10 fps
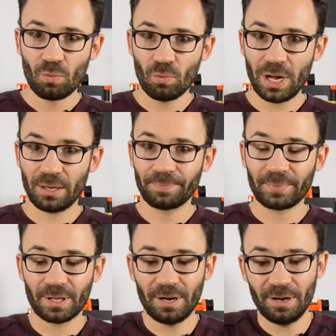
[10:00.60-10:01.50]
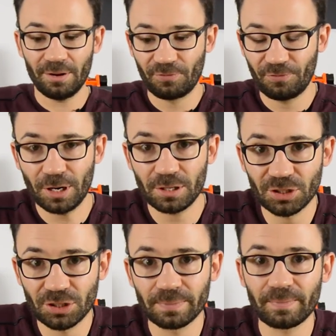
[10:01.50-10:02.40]
Well,
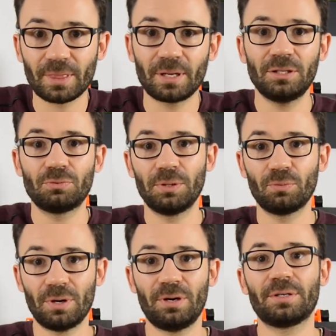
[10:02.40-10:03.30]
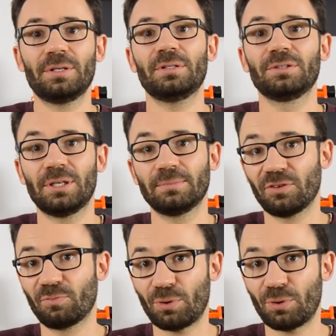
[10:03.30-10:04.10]
first, it will work in terms of